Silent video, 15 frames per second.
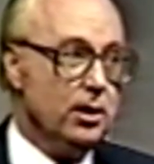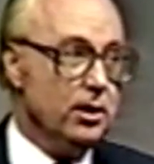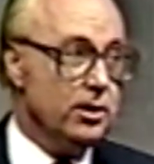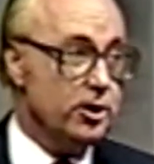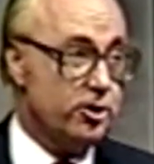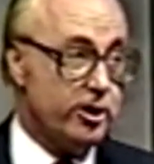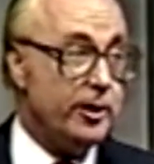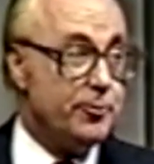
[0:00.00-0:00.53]

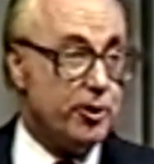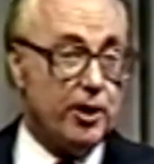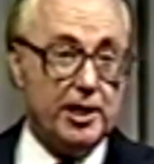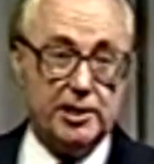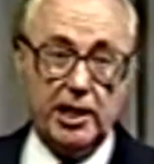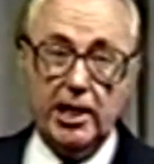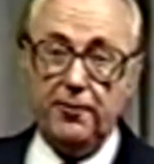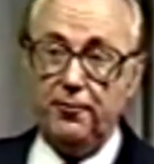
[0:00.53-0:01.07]
The scripture I
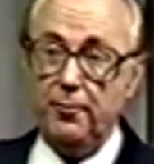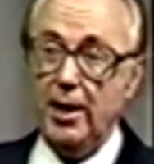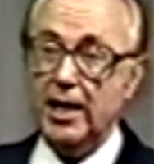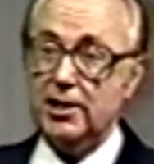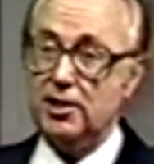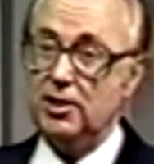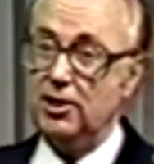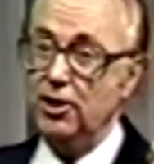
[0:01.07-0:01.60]
cited from
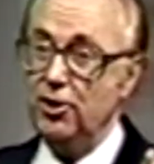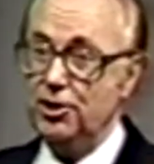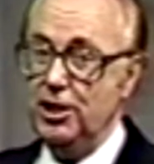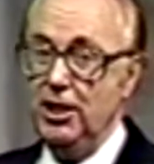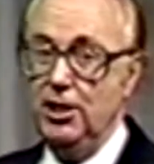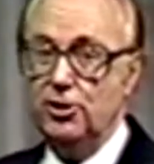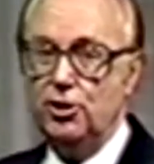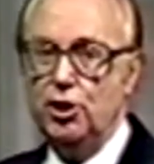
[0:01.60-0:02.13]
Acts
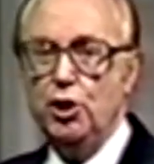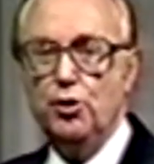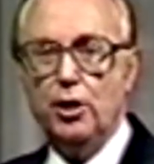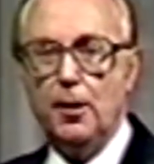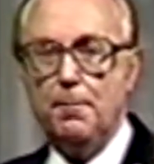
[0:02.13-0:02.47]
13:2